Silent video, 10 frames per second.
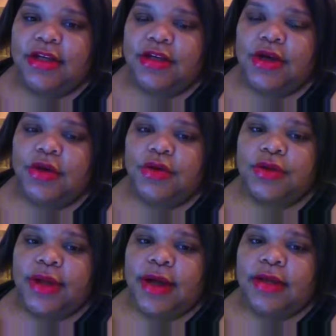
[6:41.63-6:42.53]
She
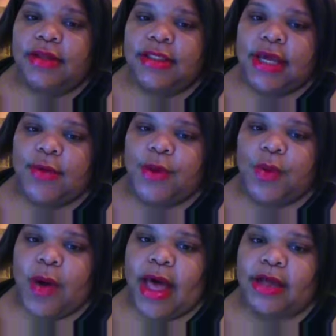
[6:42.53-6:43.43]
goes, tell
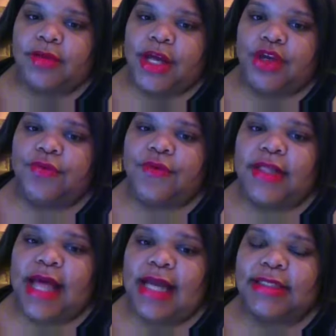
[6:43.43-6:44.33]
me why. She's like,
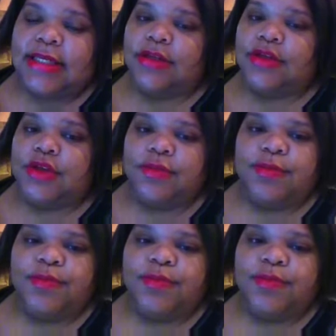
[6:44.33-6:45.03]
UV lights.